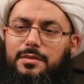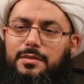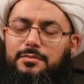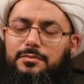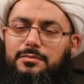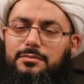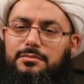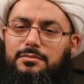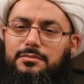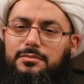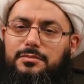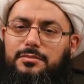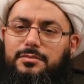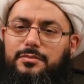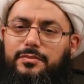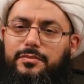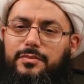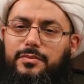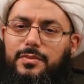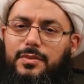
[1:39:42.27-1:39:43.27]
they will
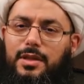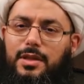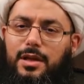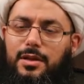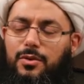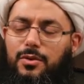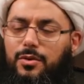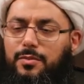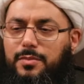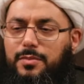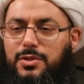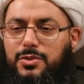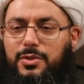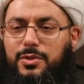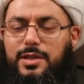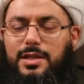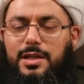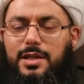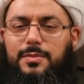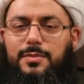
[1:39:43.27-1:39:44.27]
continue to be its
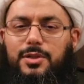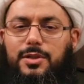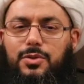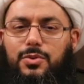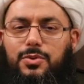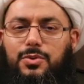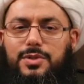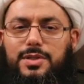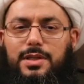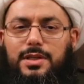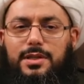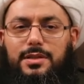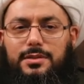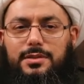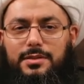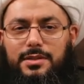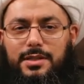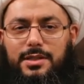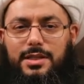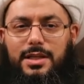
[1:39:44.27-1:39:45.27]
imams, even if this nation
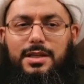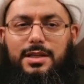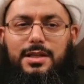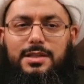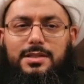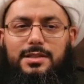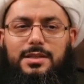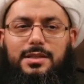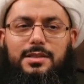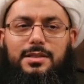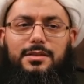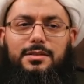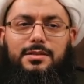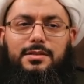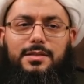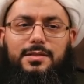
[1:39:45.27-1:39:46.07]
does not accept them.